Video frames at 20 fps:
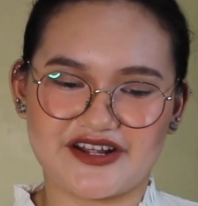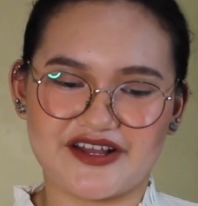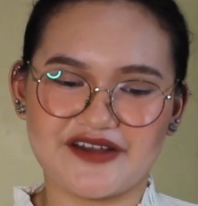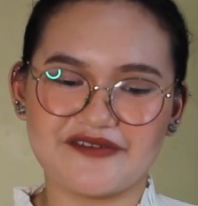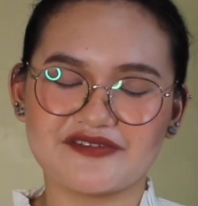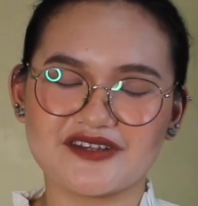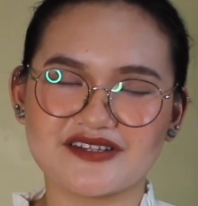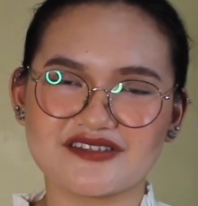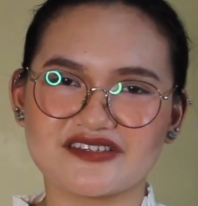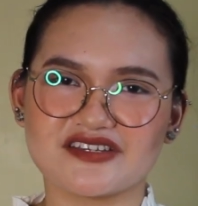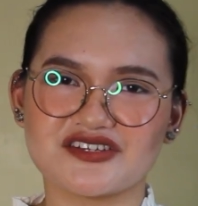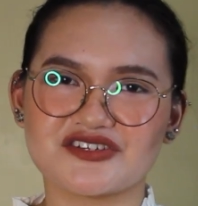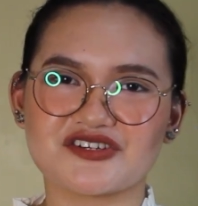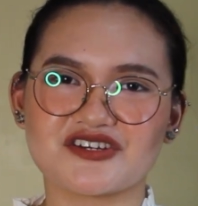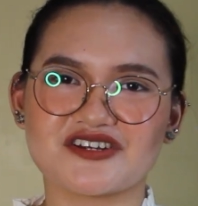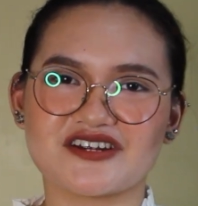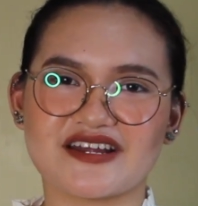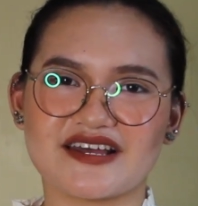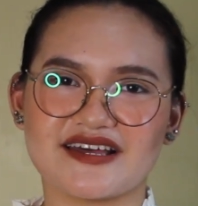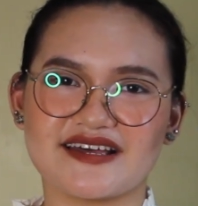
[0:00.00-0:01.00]
If the
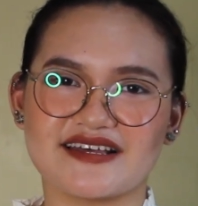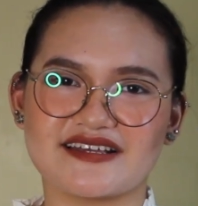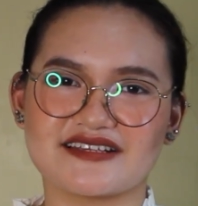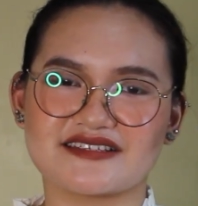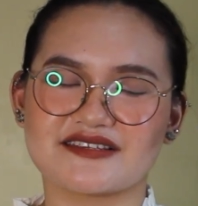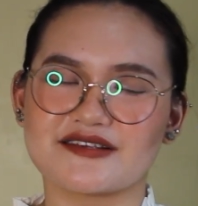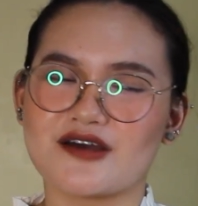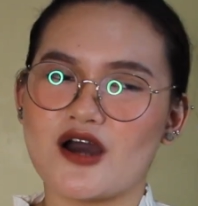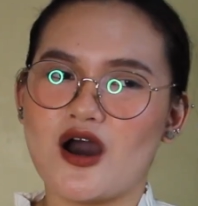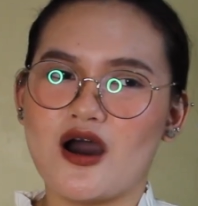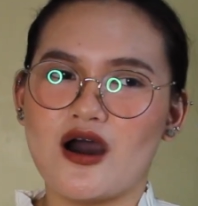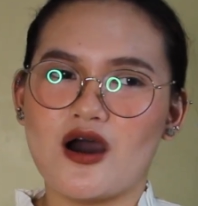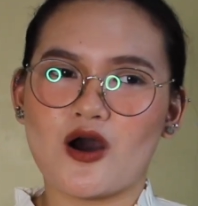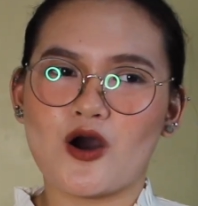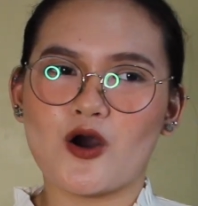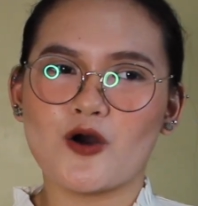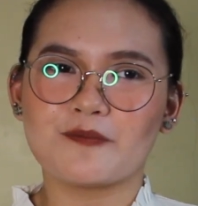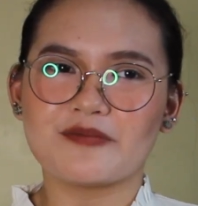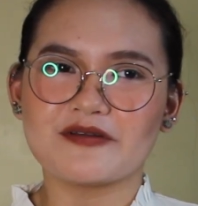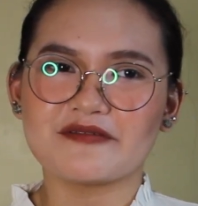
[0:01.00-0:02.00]
teacher is
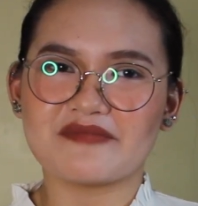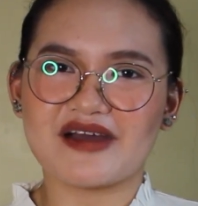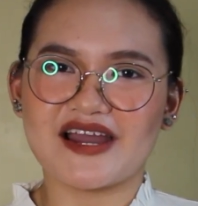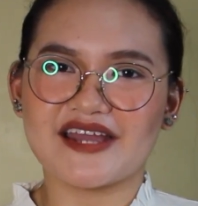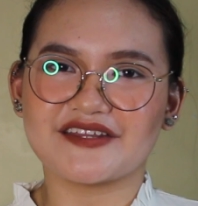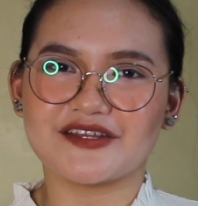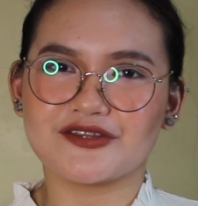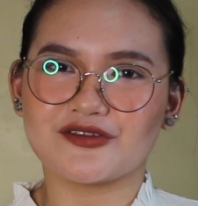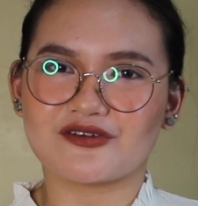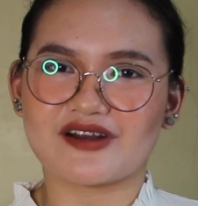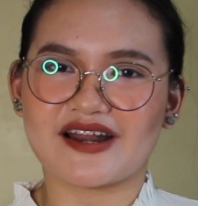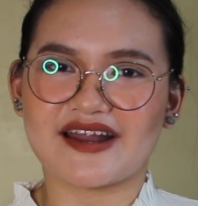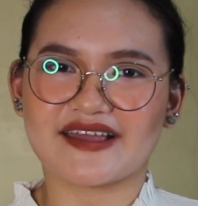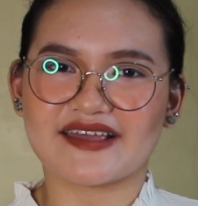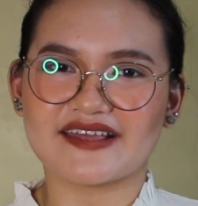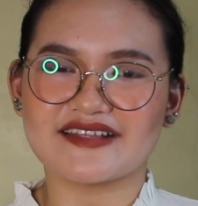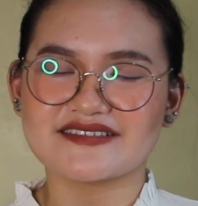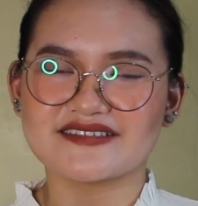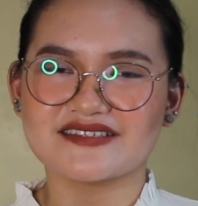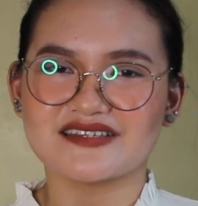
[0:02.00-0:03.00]
open-minded, or I
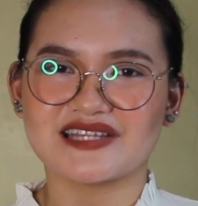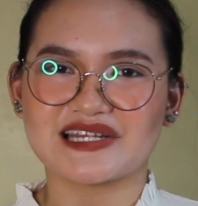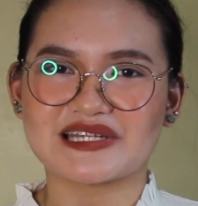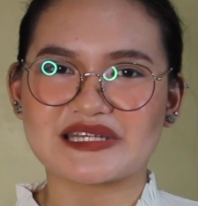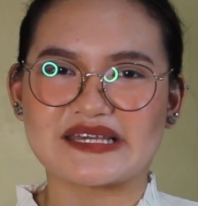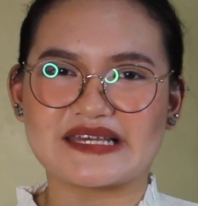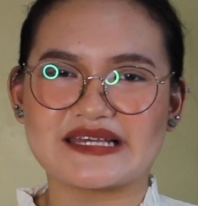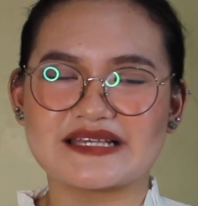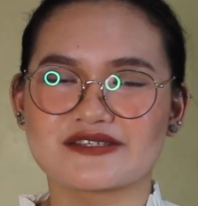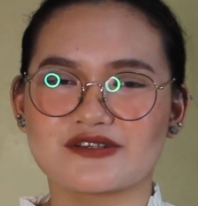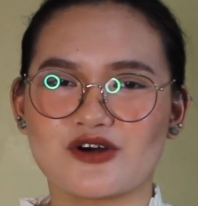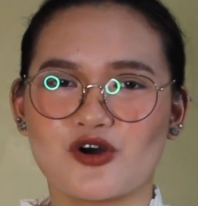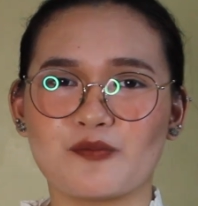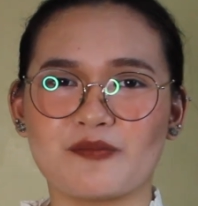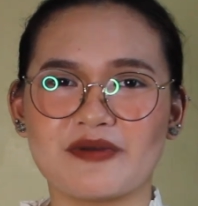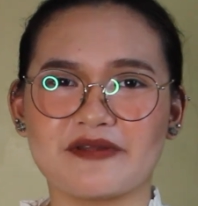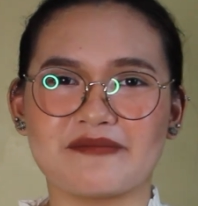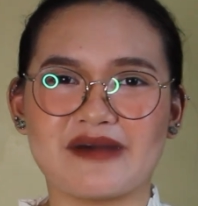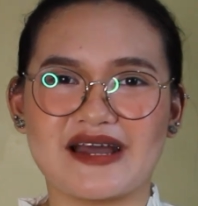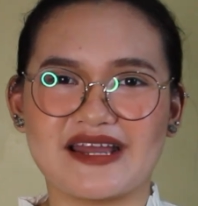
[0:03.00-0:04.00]
can see that he is
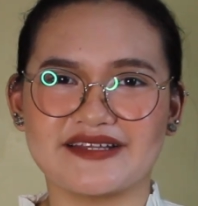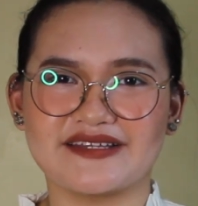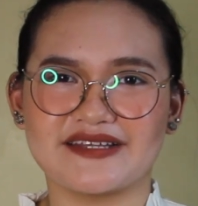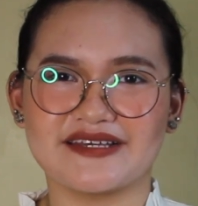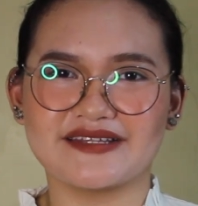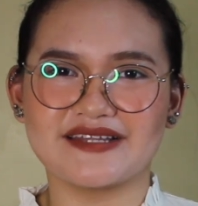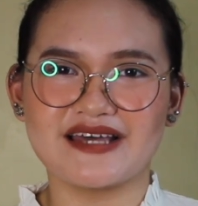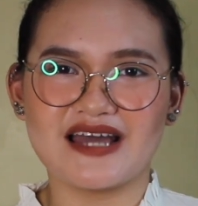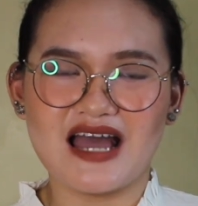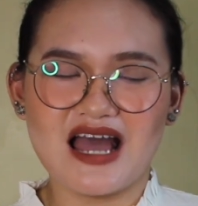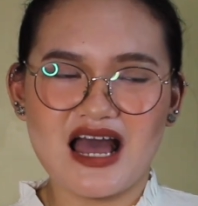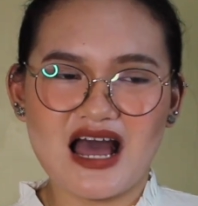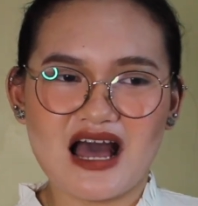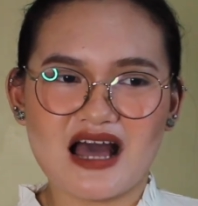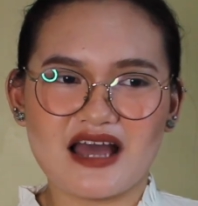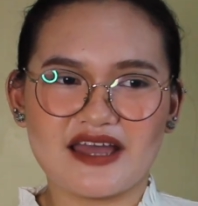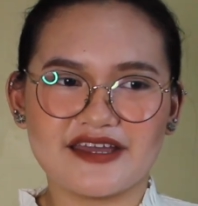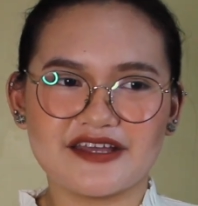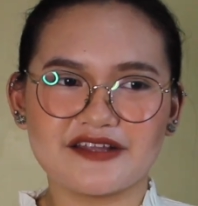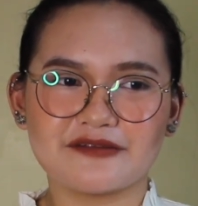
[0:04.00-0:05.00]
open-minded,
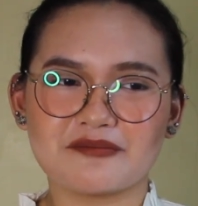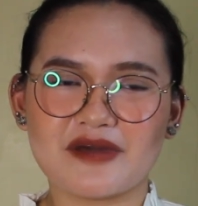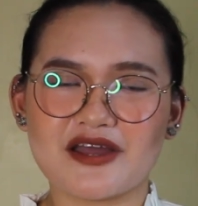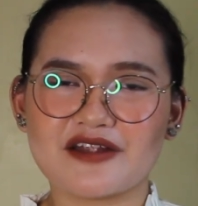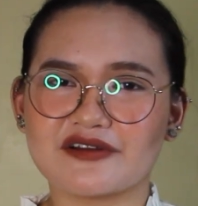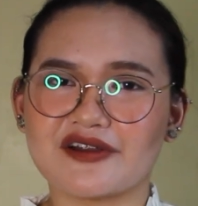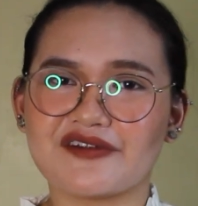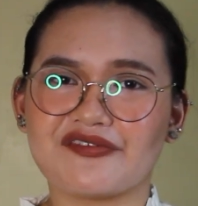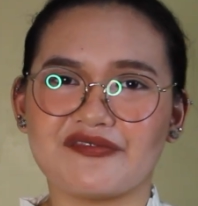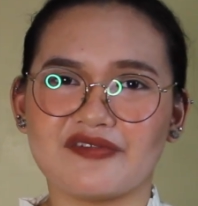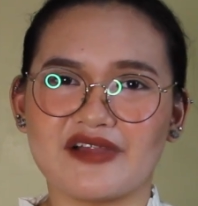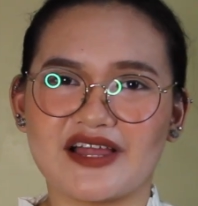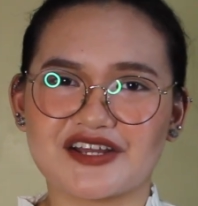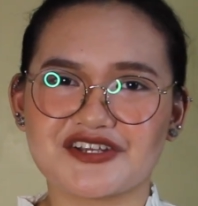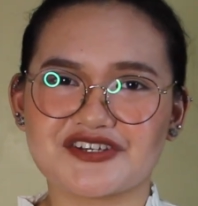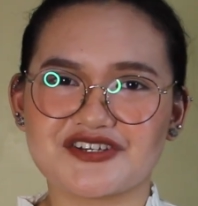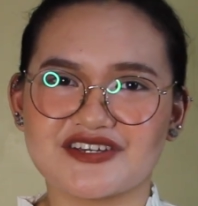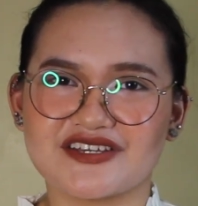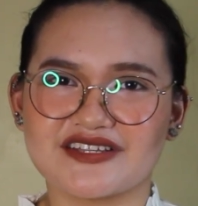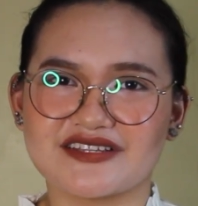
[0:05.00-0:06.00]
in my
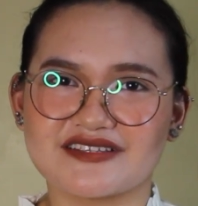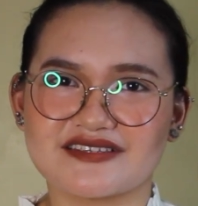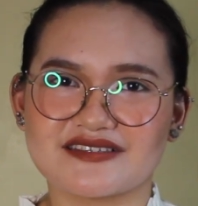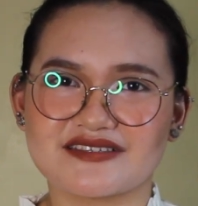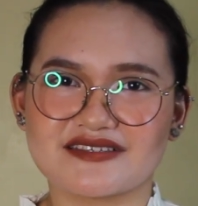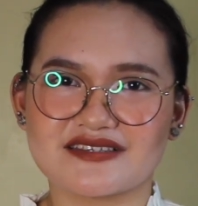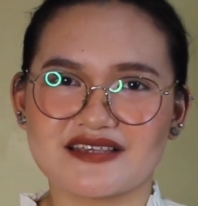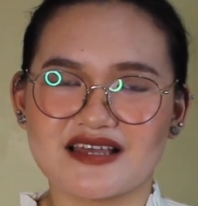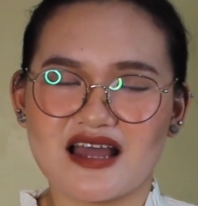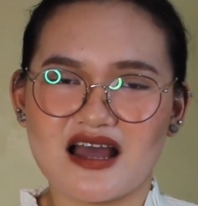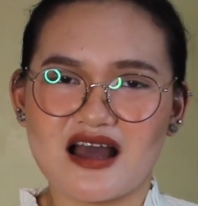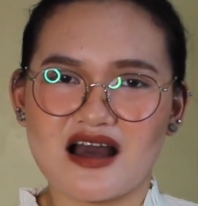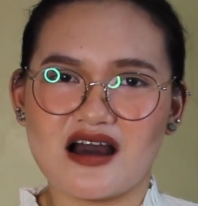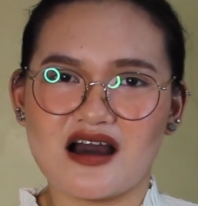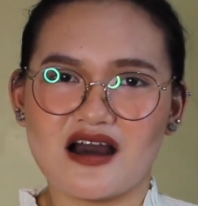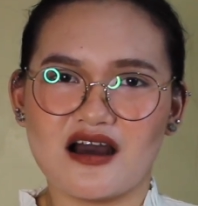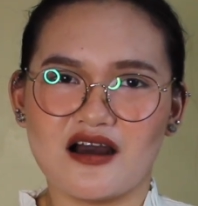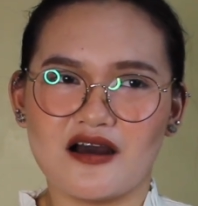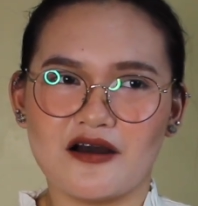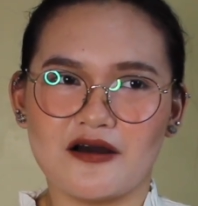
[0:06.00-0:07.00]
reflections
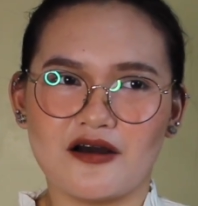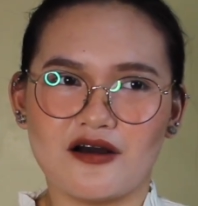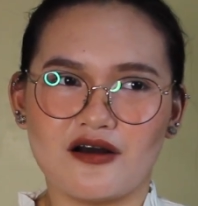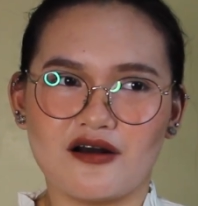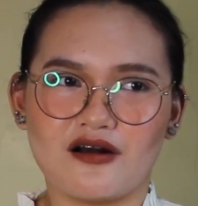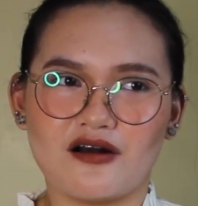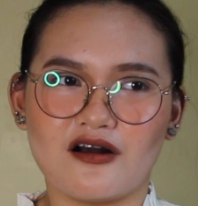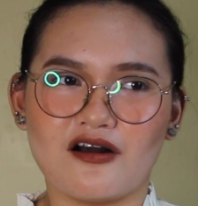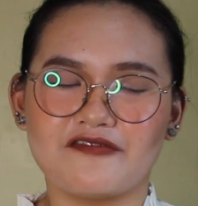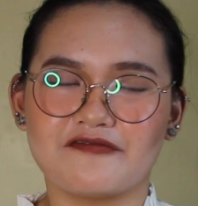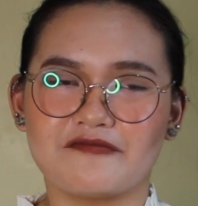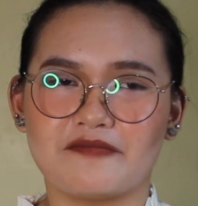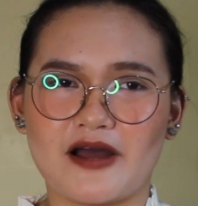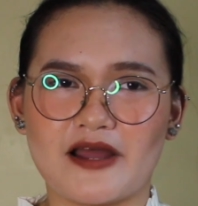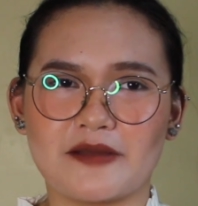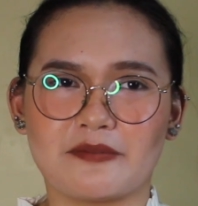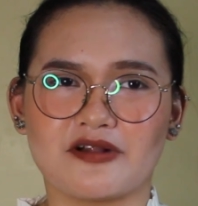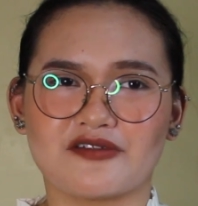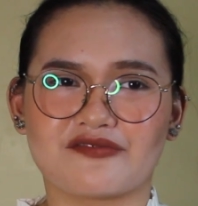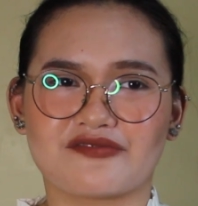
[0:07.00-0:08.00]
of
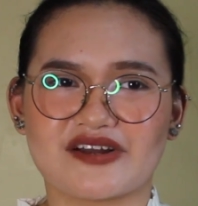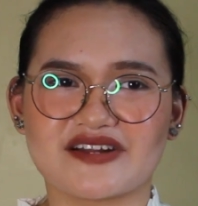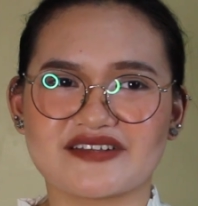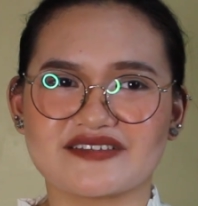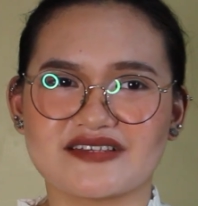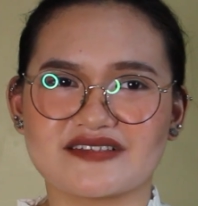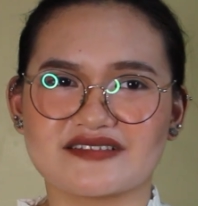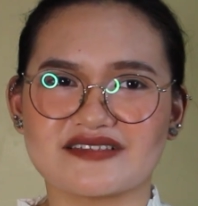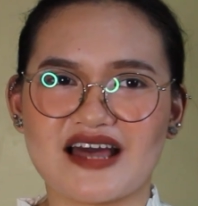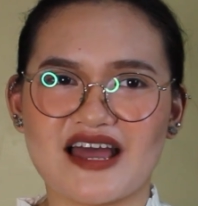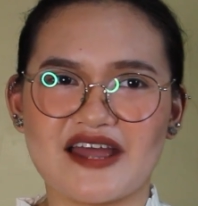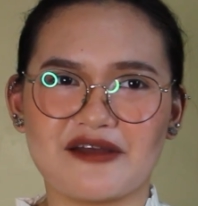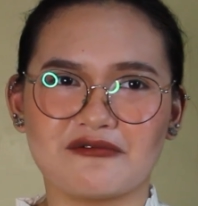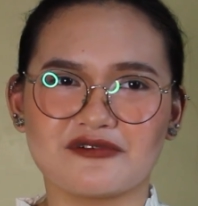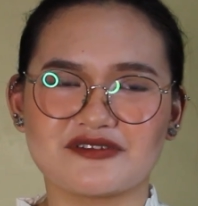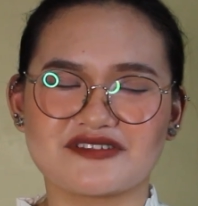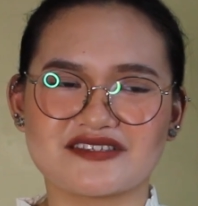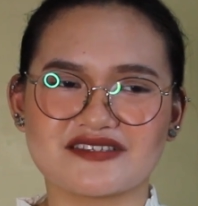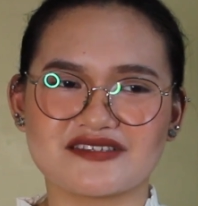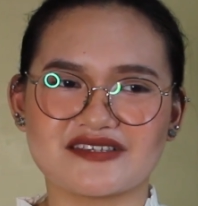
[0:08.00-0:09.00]
Bible verses, I
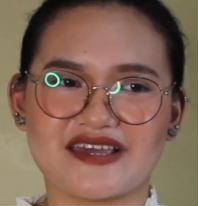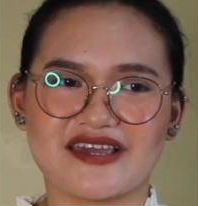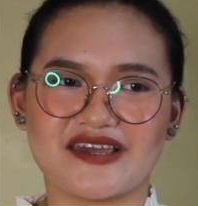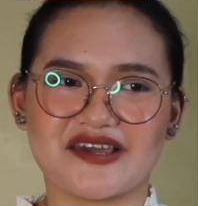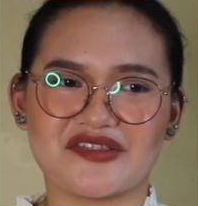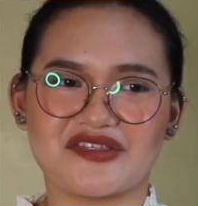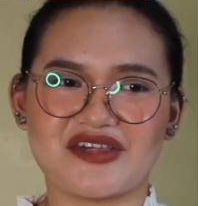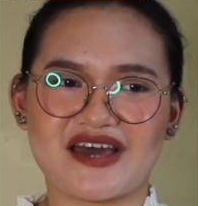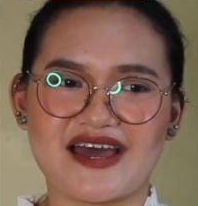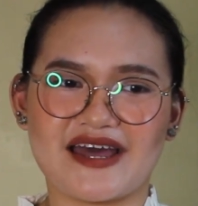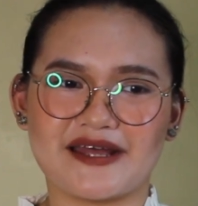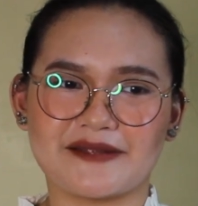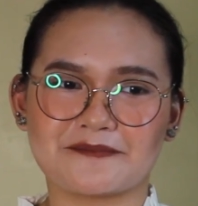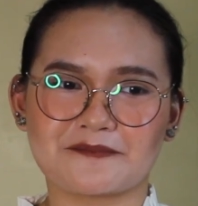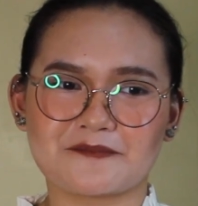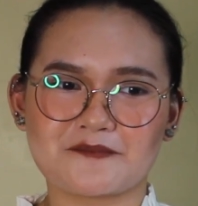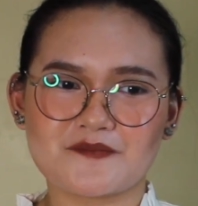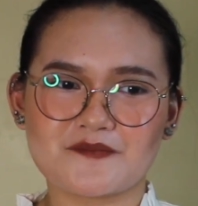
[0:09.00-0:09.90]
would say that